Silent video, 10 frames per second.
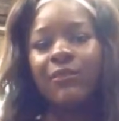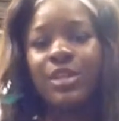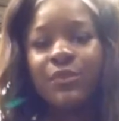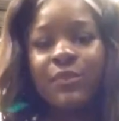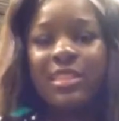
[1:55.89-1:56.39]
We
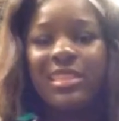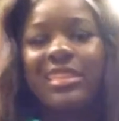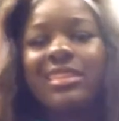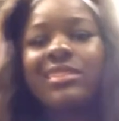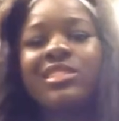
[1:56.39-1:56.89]
didn't really
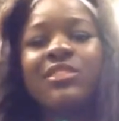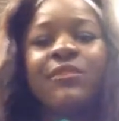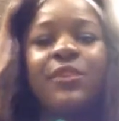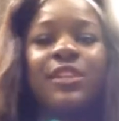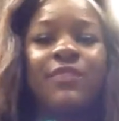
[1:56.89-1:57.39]
get to
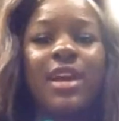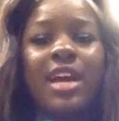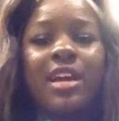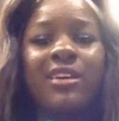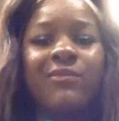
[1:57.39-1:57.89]

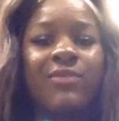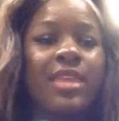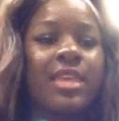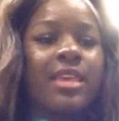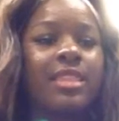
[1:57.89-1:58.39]
45,
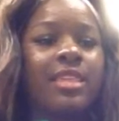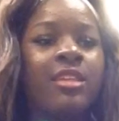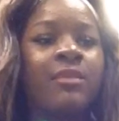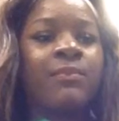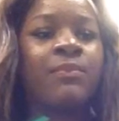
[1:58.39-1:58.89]
and
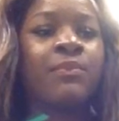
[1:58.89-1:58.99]
then